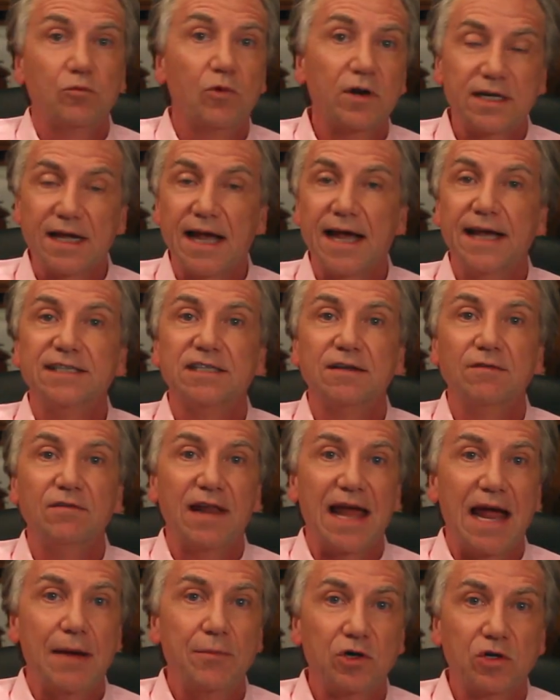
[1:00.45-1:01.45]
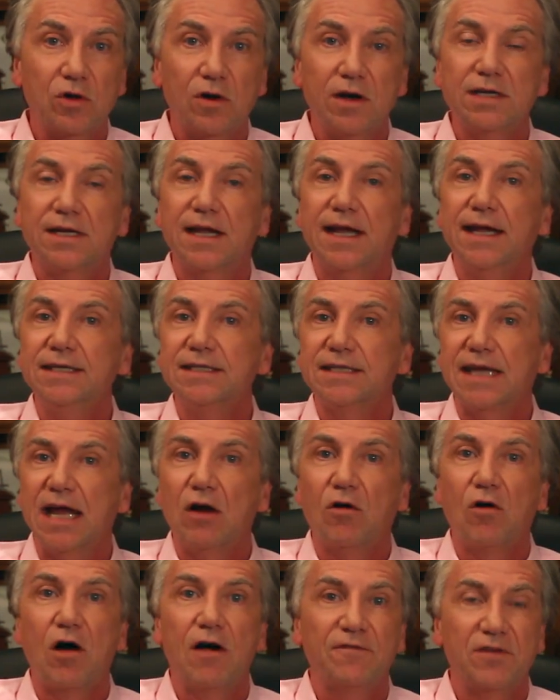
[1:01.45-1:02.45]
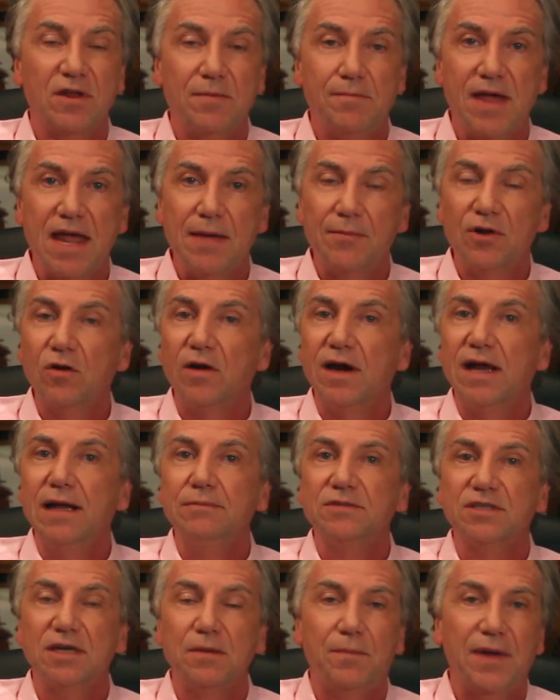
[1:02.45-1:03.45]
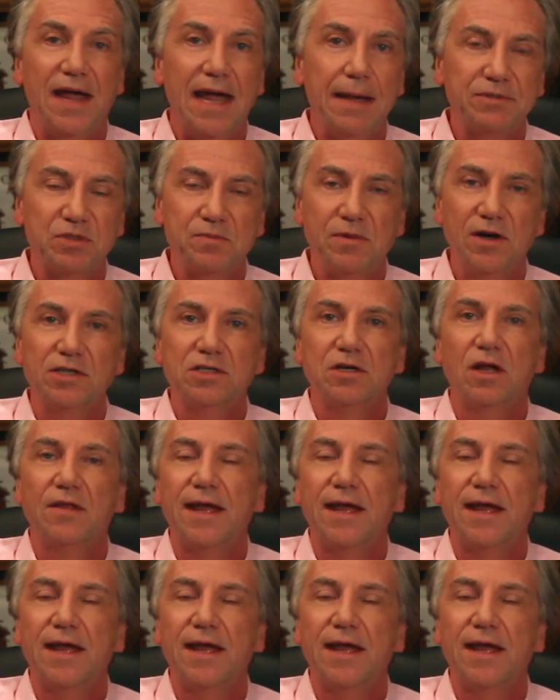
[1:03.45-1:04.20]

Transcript: What kinds of laboratory tests? How often mammograms and pap smears and